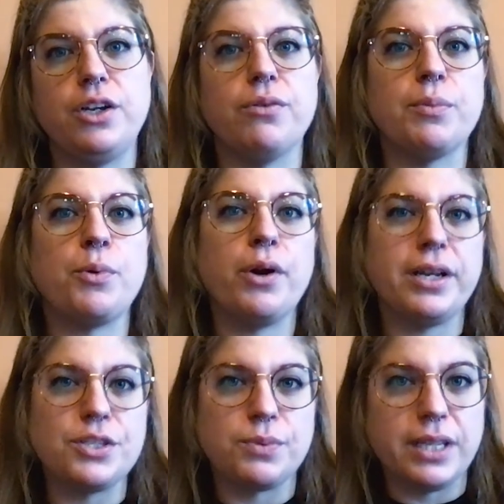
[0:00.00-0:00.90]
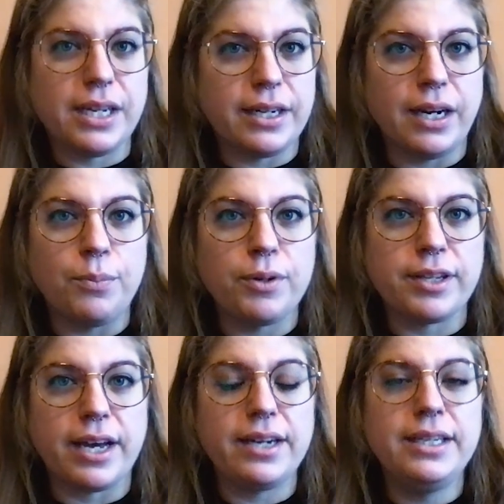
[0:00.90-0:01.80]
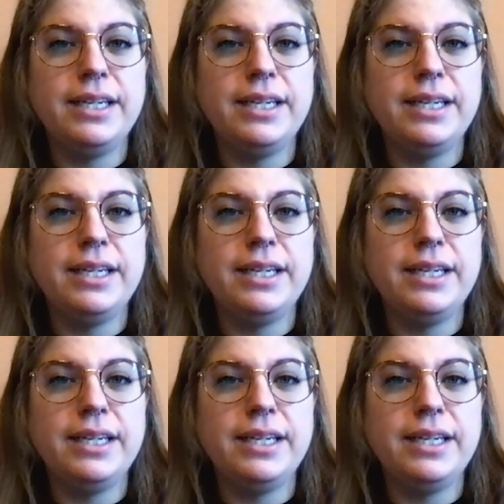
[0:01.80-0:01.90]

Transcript: your reporting is really going to help with that.